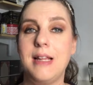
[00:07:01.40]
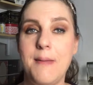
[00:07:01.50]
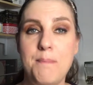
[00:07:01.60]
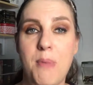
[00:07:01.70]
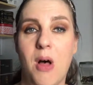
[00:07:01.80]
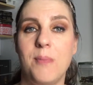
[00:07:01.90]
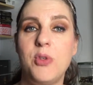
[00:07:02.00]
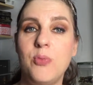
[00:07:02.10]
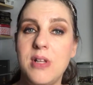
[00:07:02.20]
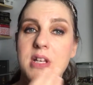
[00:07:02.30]
lip balm
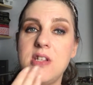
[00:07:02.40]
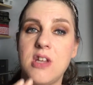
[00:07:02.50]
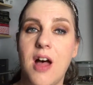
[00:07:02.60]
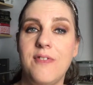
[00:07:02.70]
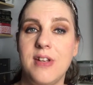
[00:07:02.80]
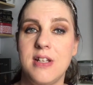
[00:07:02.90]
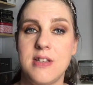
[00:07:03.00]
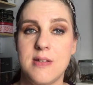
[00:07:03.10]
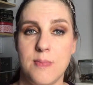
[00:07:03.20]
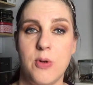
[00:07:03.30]
to really soften
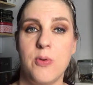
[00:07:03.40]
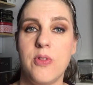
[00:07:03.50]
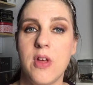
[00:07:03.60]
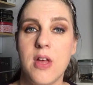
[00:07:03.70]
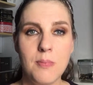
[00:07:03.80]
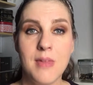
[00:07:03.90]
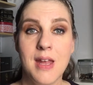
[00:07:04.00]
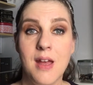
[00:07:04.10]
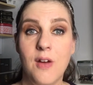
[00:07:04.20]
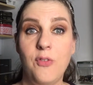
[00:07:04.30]
and smooth.
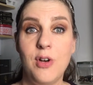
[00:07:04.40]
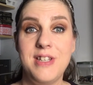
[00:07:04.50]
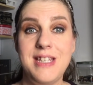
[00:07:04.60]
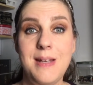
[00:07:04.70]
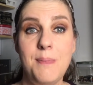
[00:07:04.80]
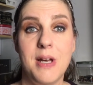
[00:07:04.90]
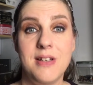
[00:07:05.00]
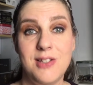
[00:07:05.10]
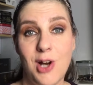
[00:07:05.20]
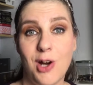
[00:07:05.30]
For a deep,
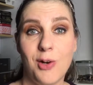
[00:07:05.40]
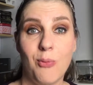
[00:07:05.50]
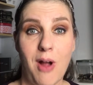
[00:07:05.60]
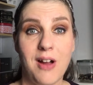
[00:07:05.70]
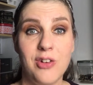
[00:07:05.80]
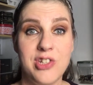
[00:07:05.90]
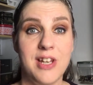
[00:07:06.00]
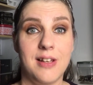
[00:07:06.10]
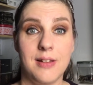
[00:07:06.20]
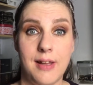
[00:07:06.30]
dark rocker
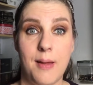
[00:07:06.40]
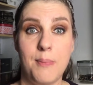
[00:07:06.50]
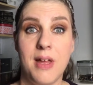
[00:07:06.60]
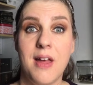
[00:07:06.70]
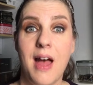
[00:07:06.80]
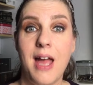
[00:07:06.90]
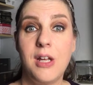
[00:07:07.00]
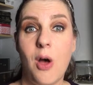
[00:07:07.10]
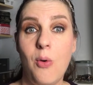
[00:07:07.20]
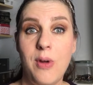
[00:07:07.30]
chick lip, I
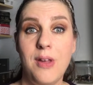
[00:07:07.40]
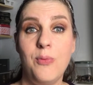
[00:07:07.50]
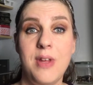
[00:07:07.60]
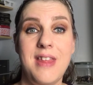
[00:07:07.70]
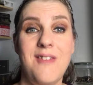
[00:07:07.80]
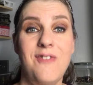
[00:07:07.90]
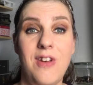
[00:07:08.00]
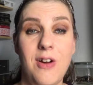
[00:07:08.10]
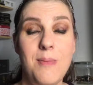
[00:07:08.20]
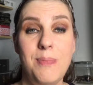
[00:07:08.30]
go in with a
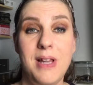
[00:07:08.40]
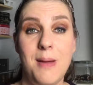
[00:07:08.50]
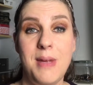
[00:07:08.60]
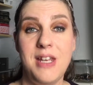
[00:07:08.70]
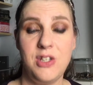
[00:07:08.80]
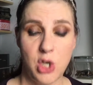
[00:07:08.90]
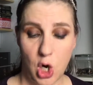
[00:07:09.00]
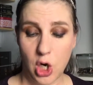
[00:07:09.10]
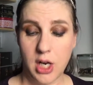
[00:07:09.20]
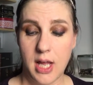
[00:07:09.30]
very plummy,
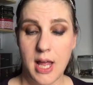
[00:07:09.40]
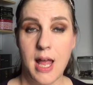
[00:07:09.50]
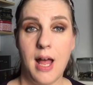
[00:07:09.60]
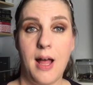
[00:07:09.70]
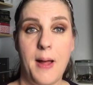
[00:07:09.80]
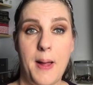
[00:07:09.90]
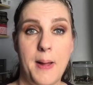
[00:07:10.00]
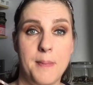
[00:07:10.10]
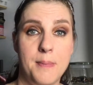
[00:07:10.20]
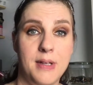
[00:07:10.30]
dark
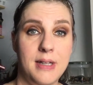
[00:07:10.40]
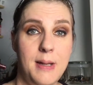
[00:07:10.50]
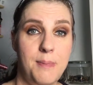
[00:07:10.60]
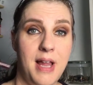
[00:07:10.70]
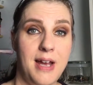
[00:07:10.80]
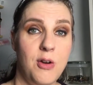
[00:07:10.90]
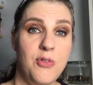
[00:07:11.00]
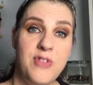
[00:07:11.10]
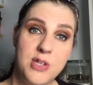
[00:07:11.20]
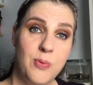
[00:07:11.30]
lip
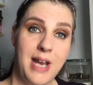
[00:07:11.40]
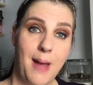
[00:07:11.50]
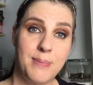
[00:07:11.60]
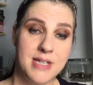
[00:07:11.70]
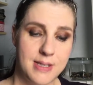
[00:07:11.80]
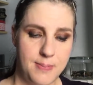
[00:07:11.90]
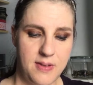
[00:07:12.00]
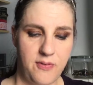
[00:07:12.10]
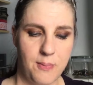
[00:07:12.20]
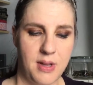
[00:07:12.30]
liner. This one happens to
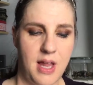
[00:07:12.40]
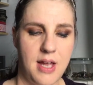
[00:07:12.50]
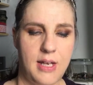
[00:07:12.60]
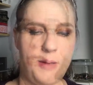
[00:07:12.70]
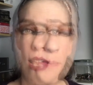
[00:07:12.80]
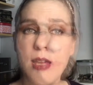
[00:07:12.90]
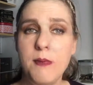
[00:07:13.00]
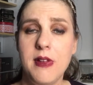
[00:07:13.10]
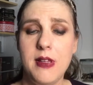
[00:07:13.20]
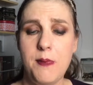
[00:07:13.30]
be from Milani.
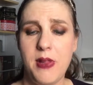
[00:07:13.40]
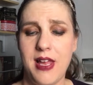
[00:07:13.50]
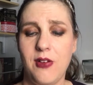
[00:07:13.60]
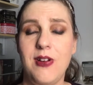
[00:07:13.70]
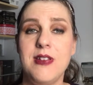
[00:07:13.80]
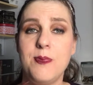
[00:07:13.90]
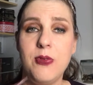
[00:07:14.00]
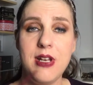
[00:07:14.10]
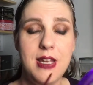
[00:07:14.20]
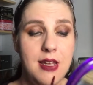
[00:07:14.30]
This lip liner is
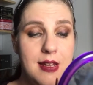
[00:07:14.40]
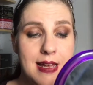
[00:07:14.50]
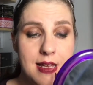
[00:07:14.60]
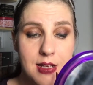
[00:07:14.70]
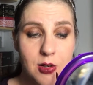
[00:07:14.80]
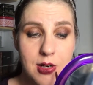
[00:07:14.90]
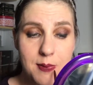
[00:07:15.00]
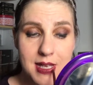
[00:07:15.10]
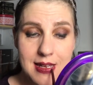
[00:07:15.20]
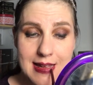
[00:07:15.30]
pretty
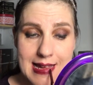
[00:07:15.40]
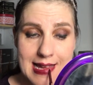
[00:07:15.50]
creamy.